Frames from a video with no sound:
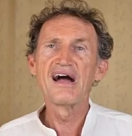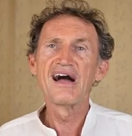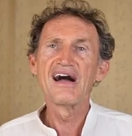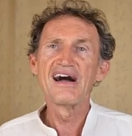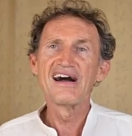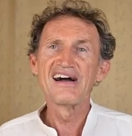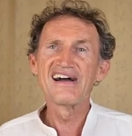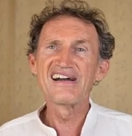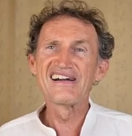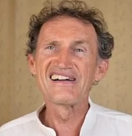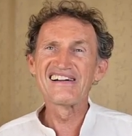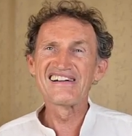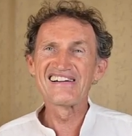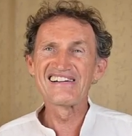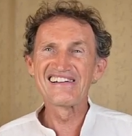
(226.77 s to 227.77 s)

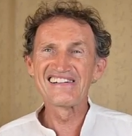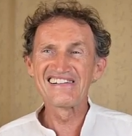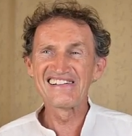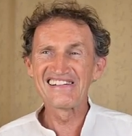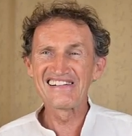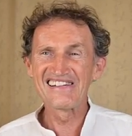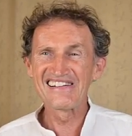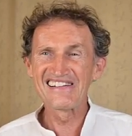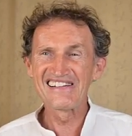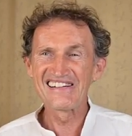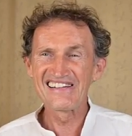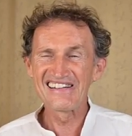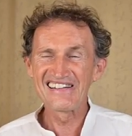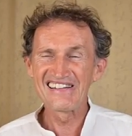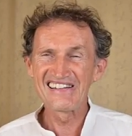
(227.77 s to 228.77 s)

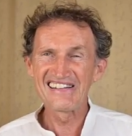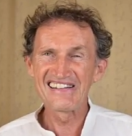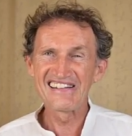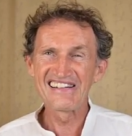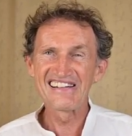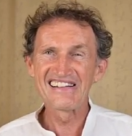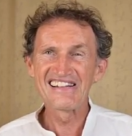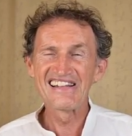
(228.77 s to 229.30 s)
Nobody speaks.